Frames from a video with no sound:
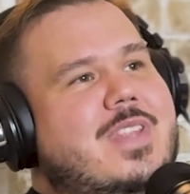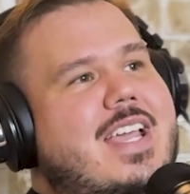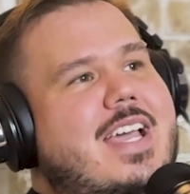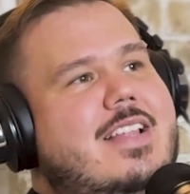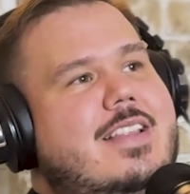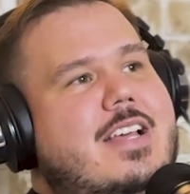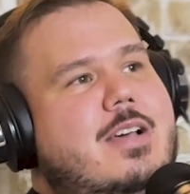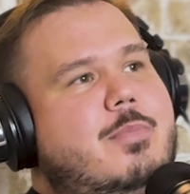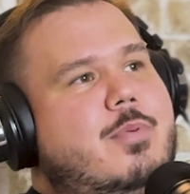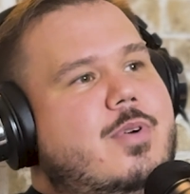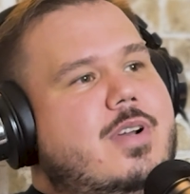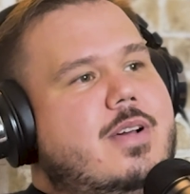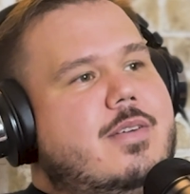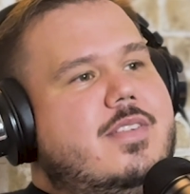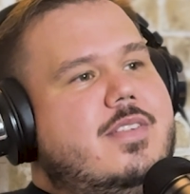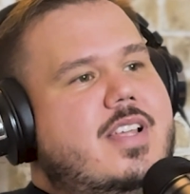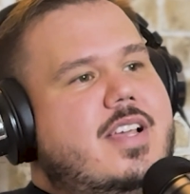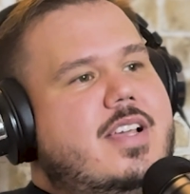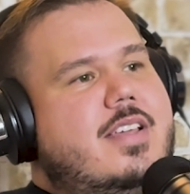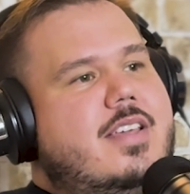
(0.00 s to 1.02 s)
at that point, I
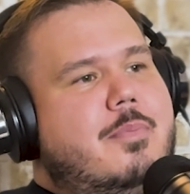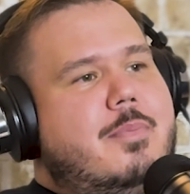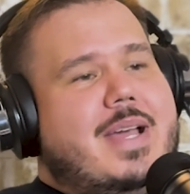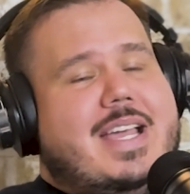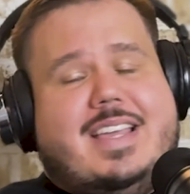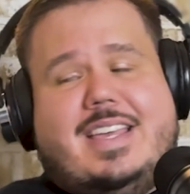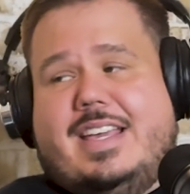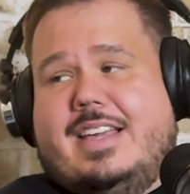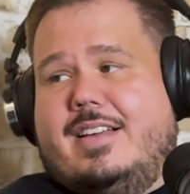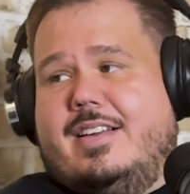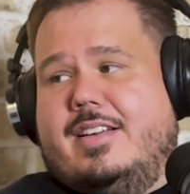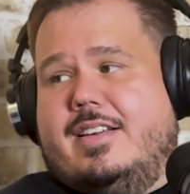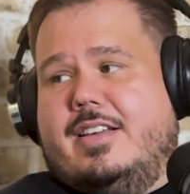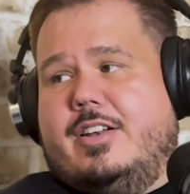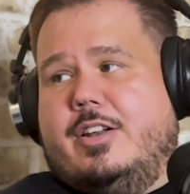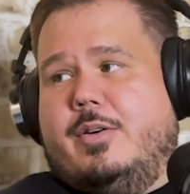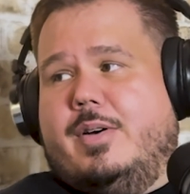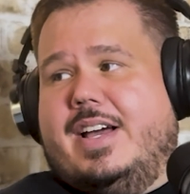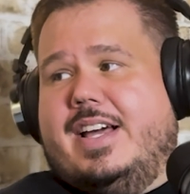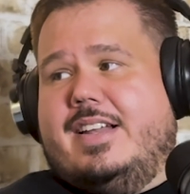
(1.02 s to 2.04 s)
was like, banking.
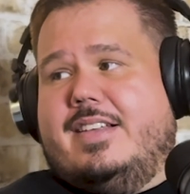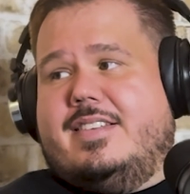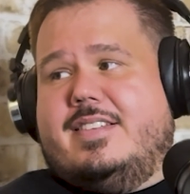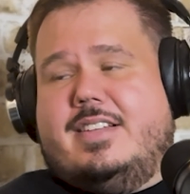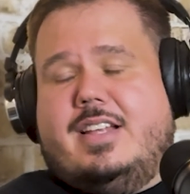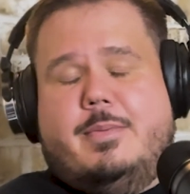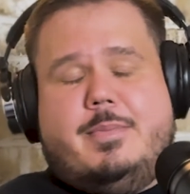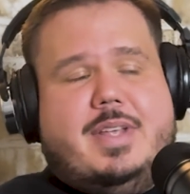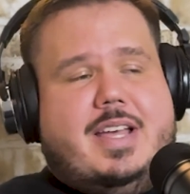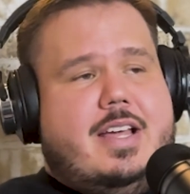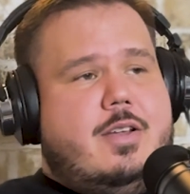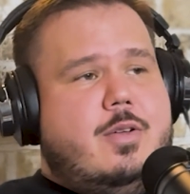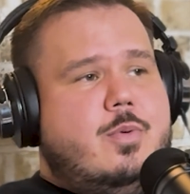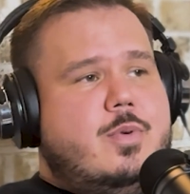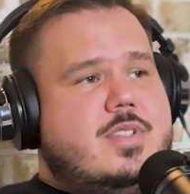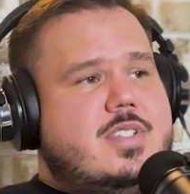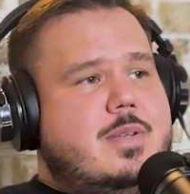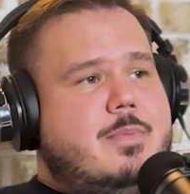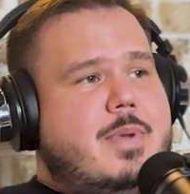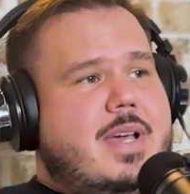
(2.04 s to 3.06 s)
I had a stepdad who
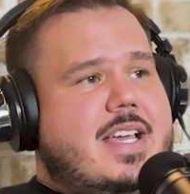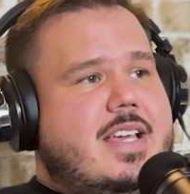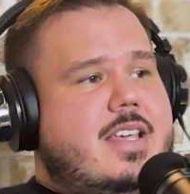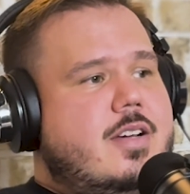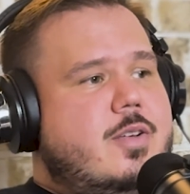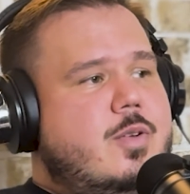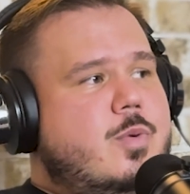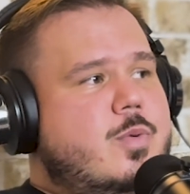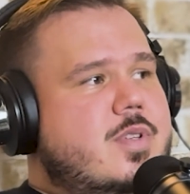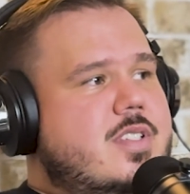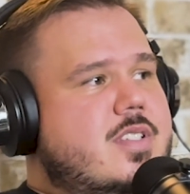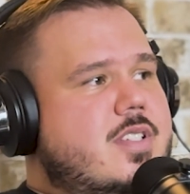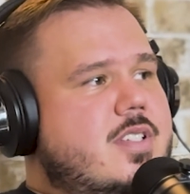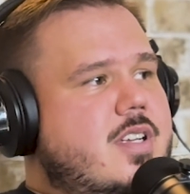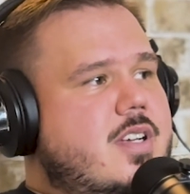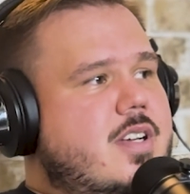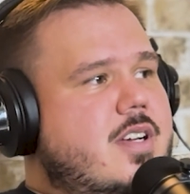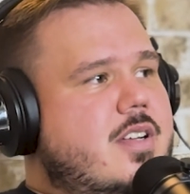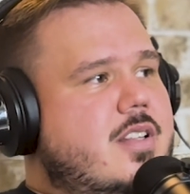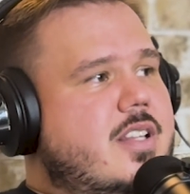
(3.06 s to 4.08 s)
was in banking, who was
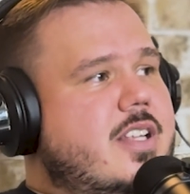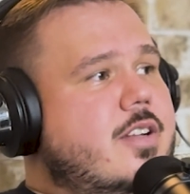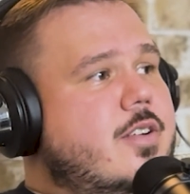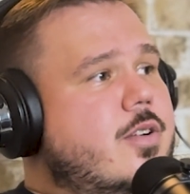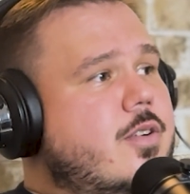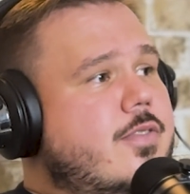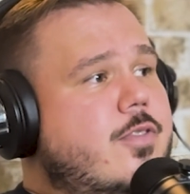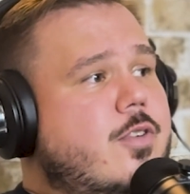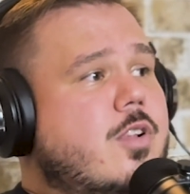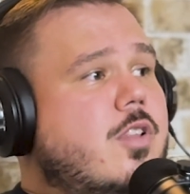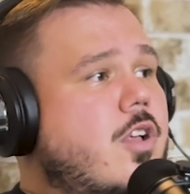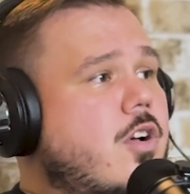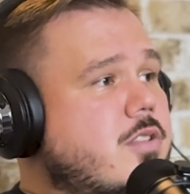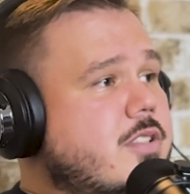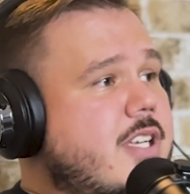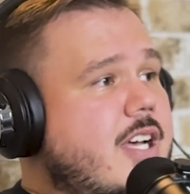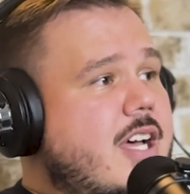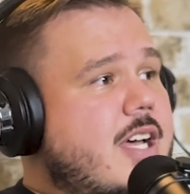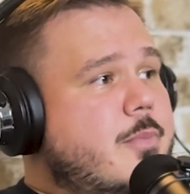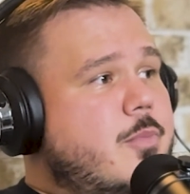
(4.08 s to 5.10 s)
a lender for a long time,